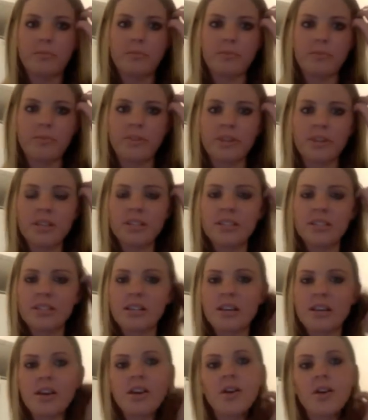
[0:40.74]

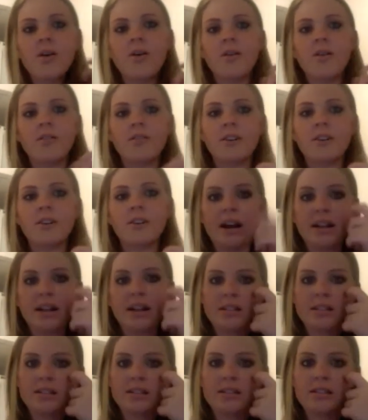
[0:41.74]
Lindsay over at
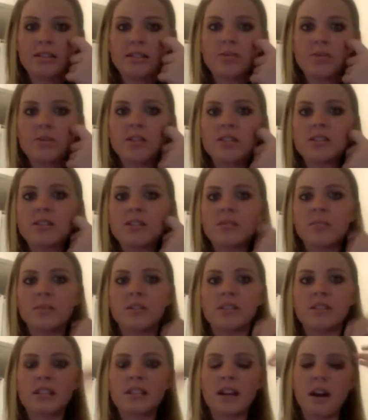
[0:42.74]
Sweet
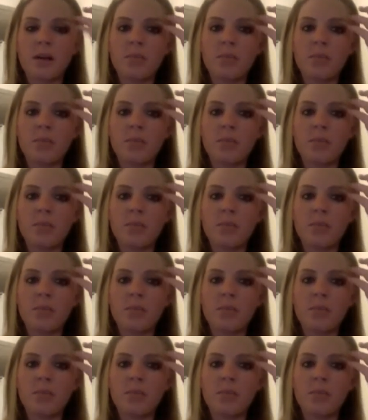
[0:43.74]
Simplicity,